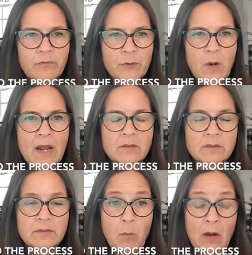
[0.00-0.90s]

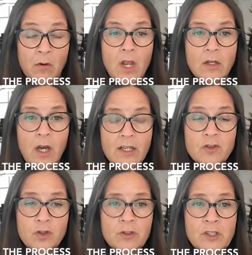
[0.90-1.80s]
throughout, well,
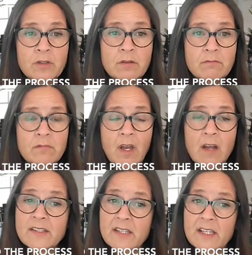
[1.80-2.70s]
during
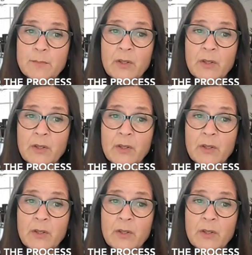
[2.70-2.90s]
last 6